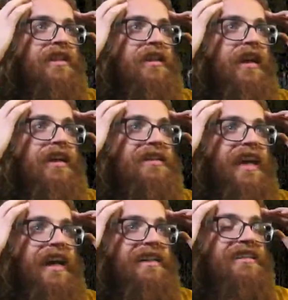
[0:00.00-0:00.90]
And his
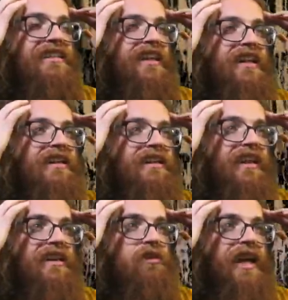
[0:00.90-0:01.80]
hand's done.
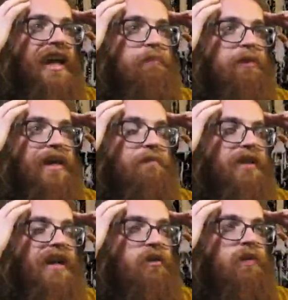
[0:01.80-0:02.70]
Like, you can't play
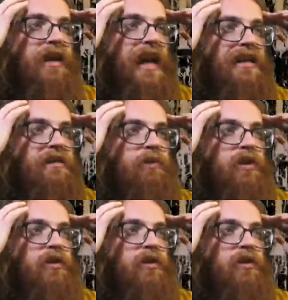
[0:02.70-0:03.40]
piano one-handed, bro.